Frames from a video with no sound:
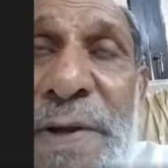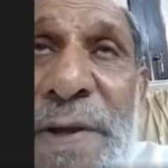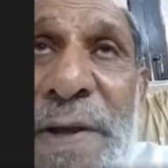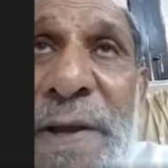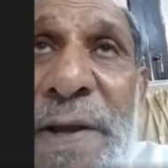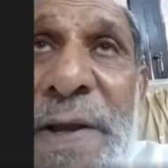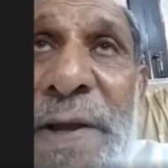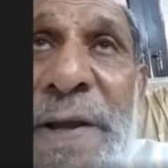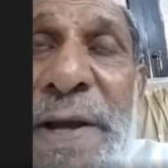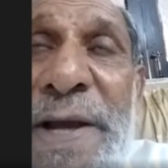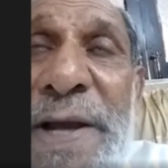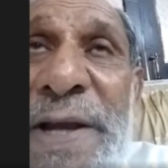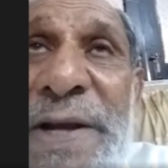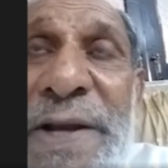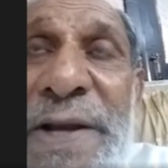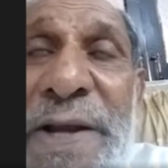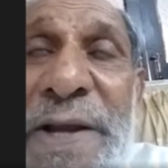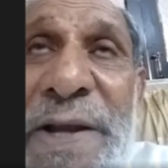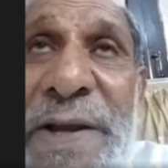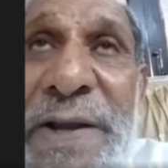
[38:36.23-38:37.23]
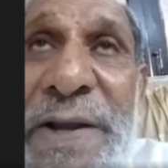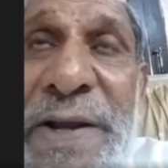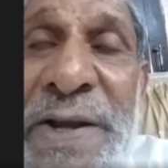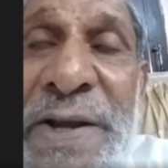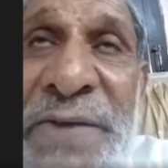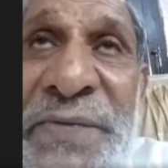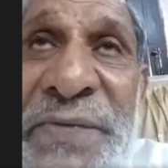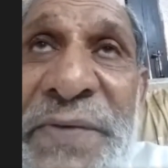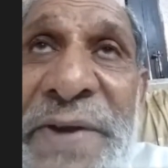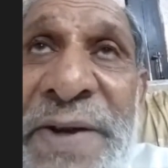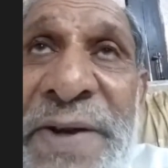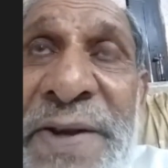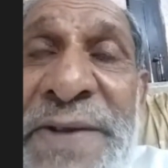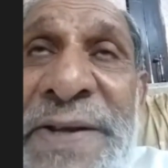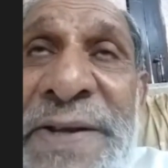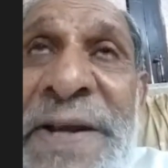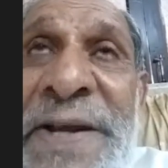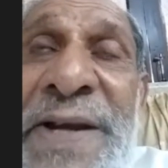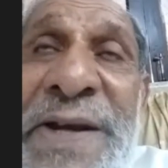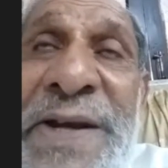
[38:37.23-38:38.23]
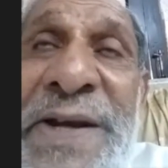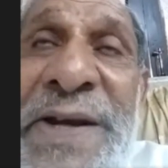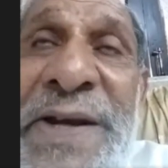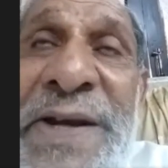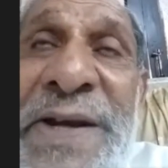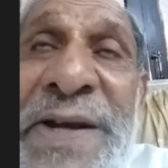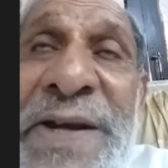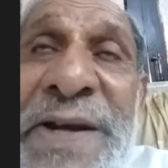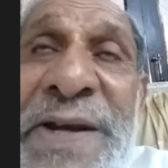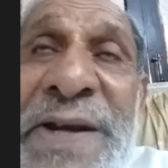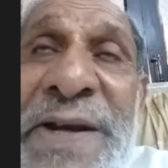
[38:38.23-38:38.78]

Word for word: And if it is an infant,